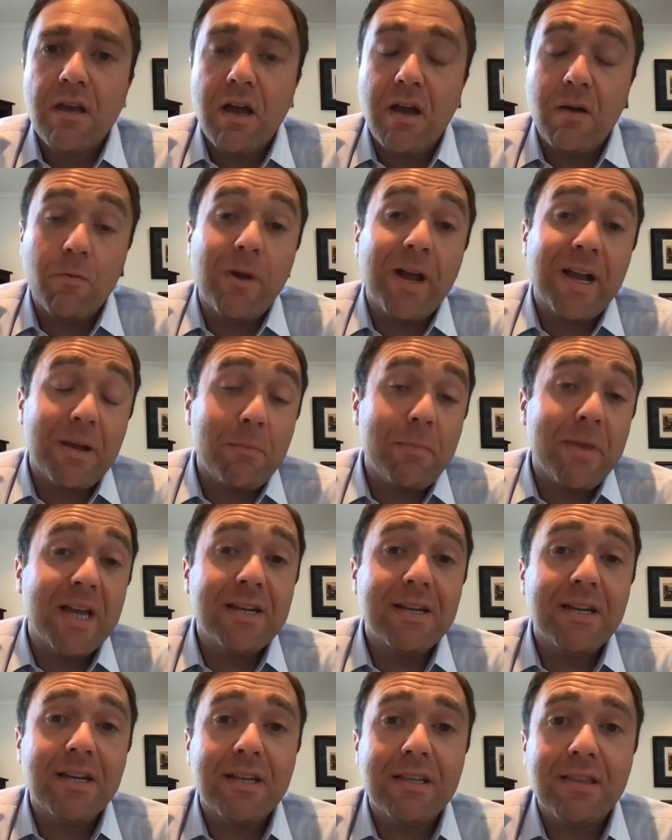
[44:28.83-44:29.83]

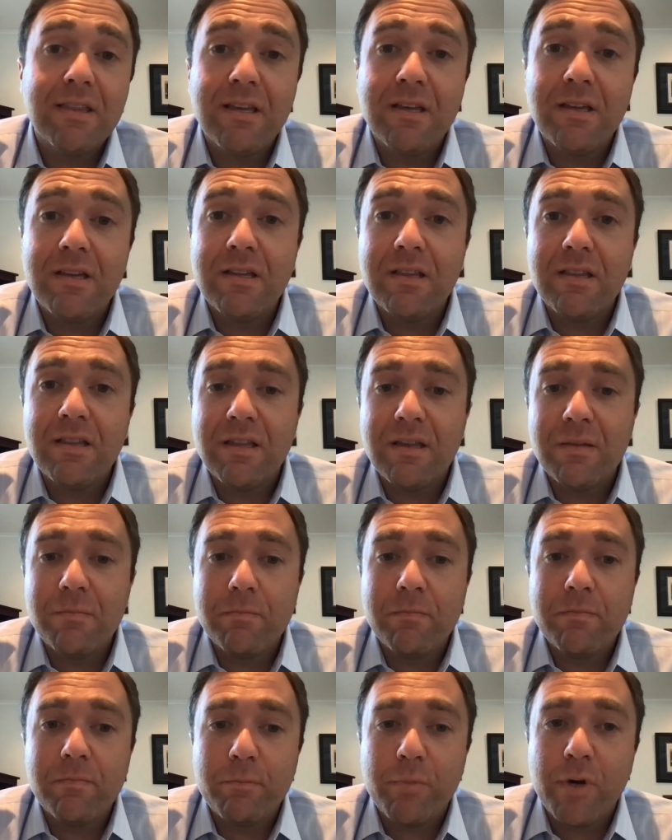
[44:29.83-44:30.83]
recommended
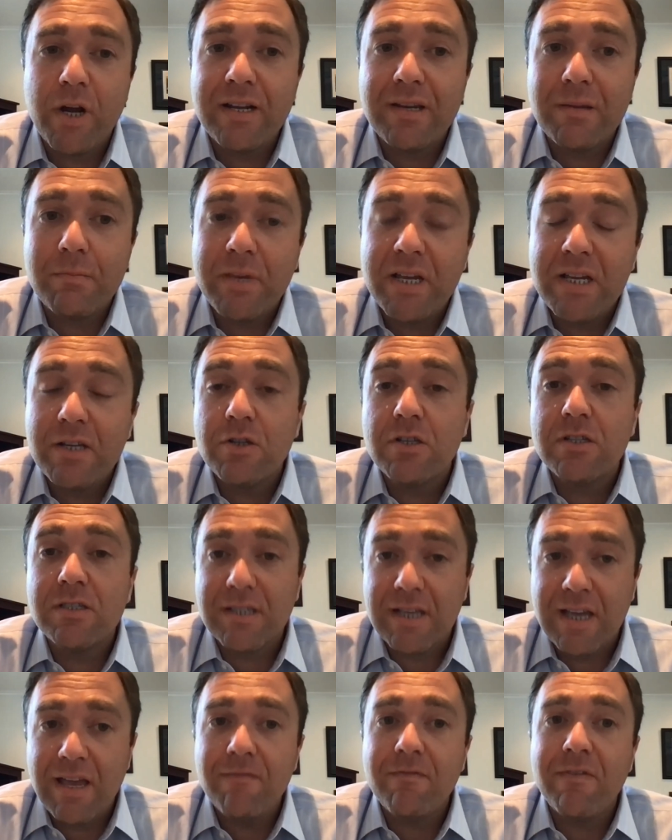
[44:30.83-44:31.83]
that pregnant
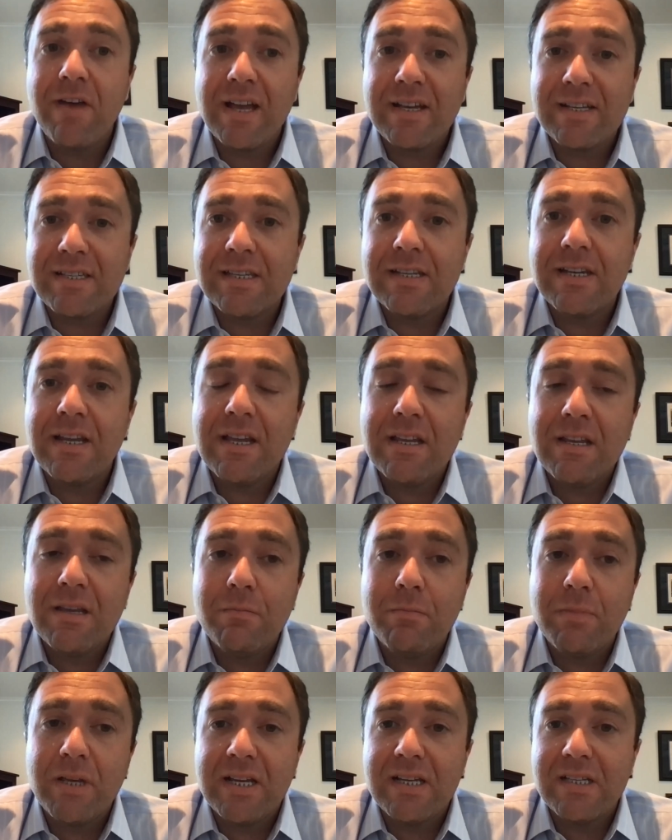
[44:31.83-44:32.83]
patients get
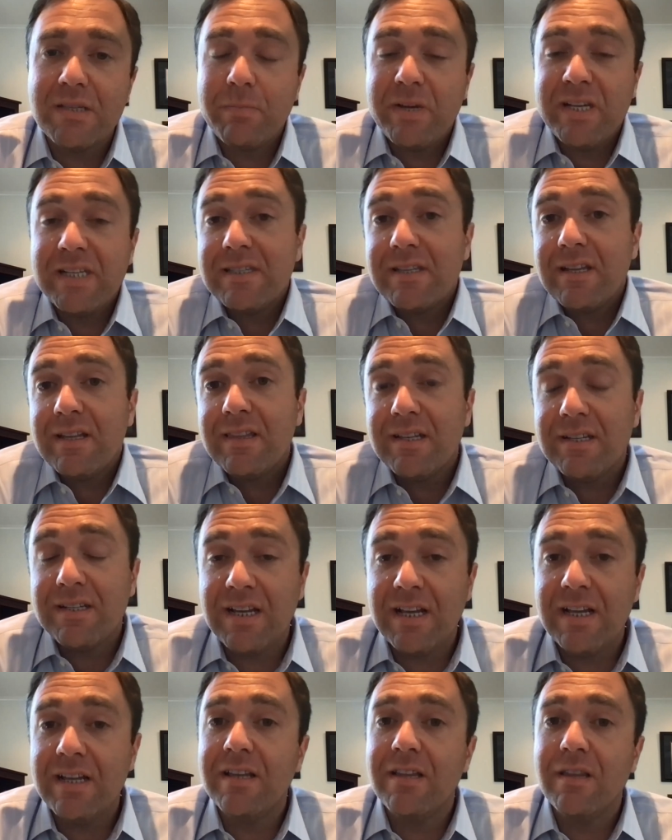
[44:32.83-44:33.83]
vaccinated because based on the
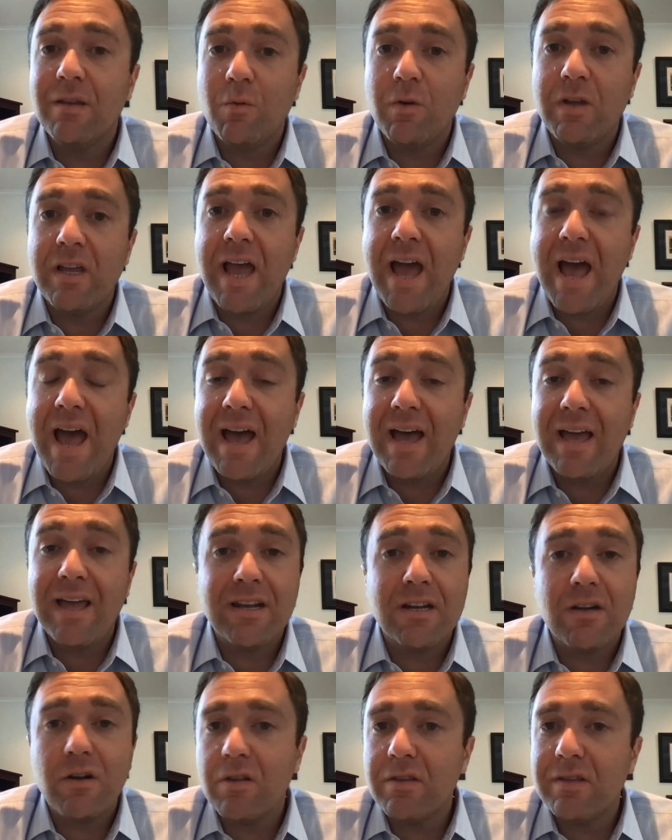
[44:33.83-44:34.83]
data that we had
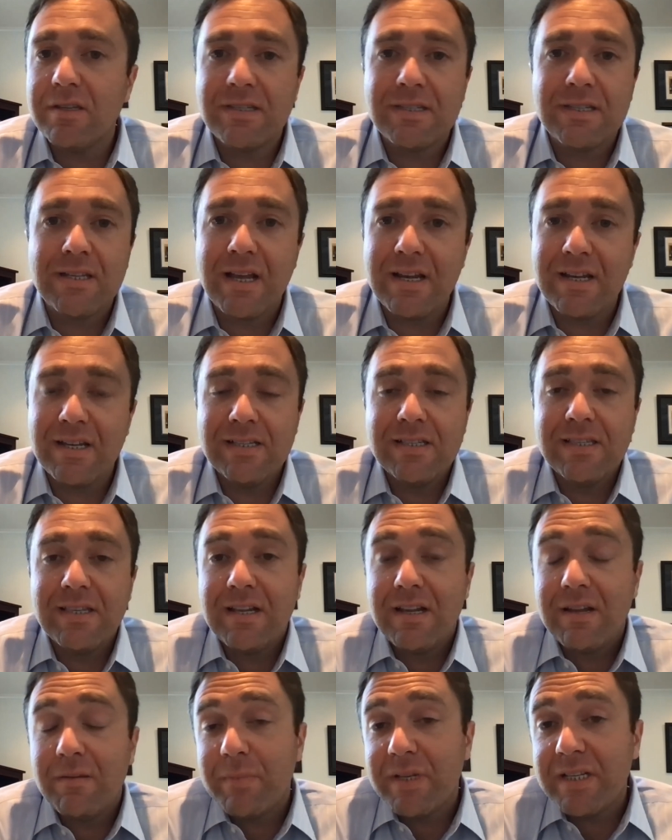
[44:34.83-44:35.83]
and all the studies
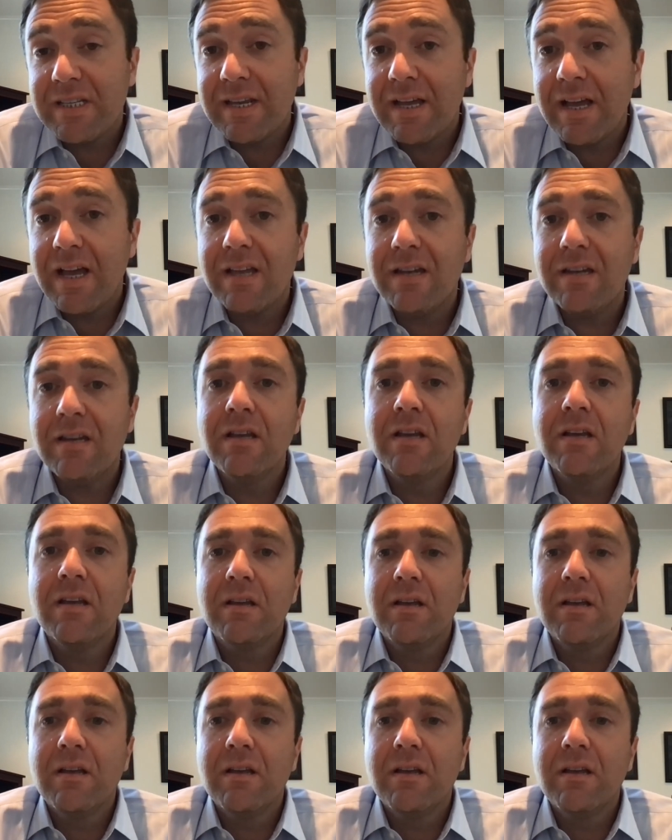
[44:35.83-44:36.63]
that have been done,